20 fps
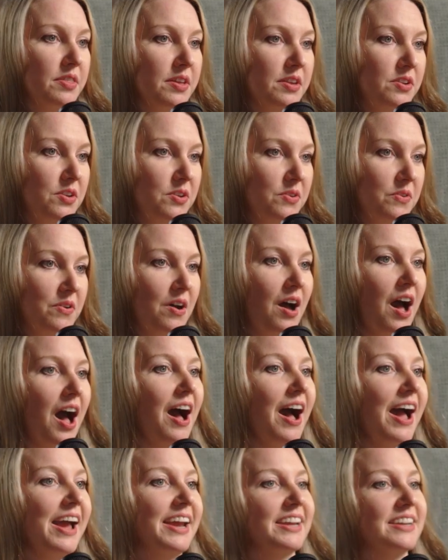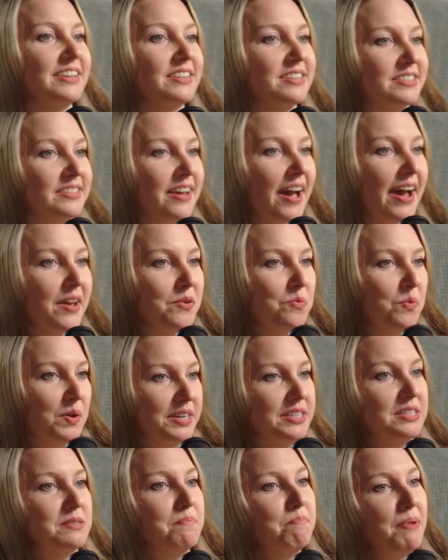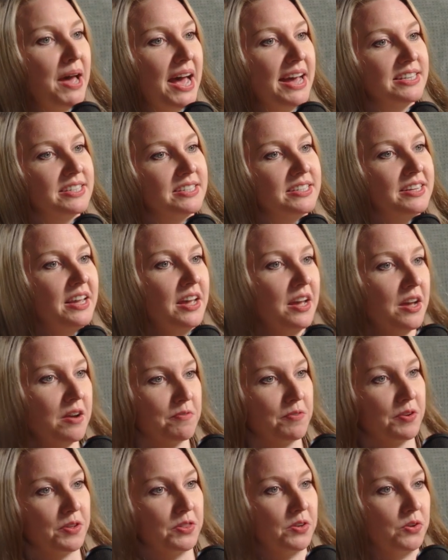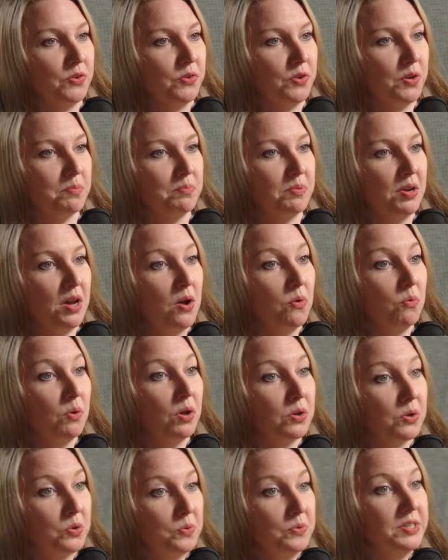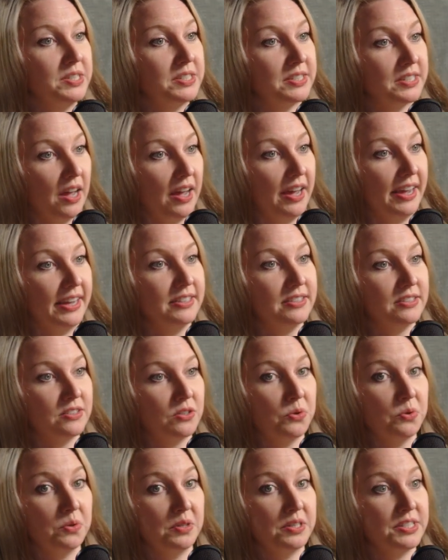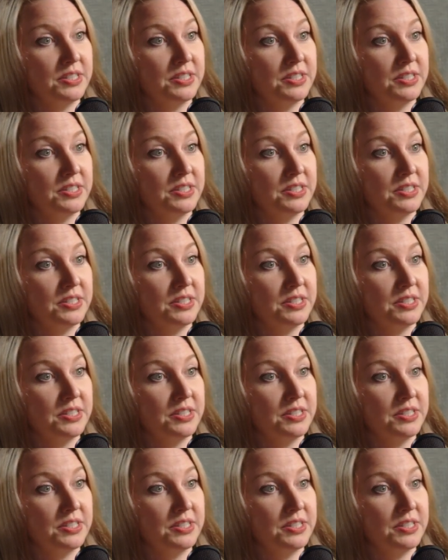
than you. I can decide what is best for the group. Well, who decides who the